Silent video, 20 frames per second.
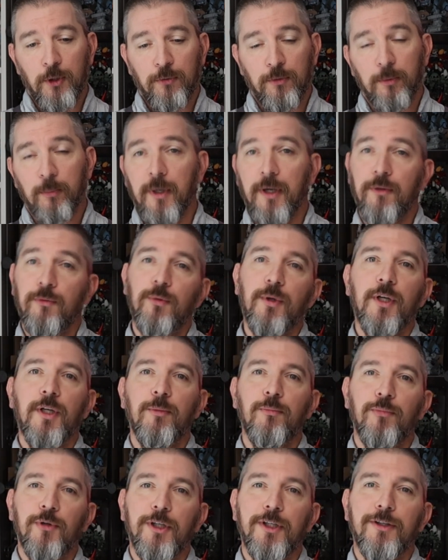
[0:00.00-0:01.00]
over to my
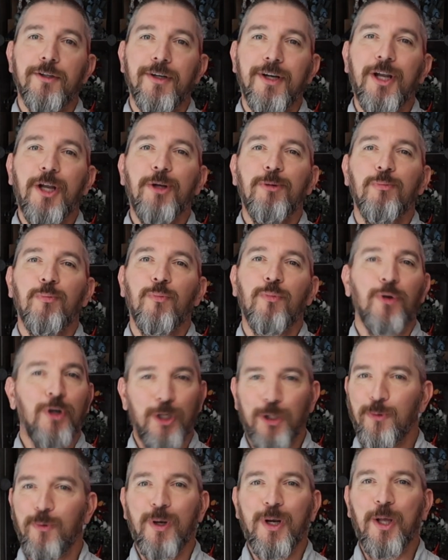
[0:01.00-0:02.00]
3D printer and
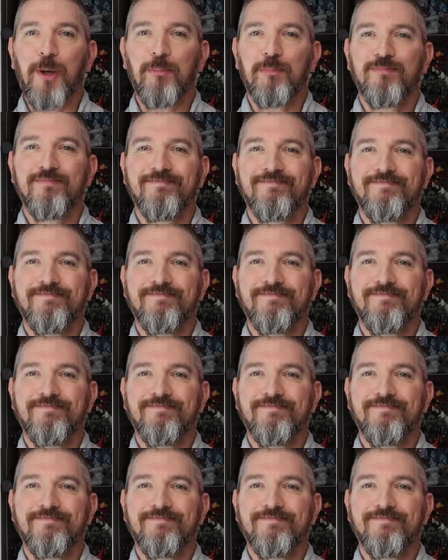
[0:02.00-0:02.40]
printed one up.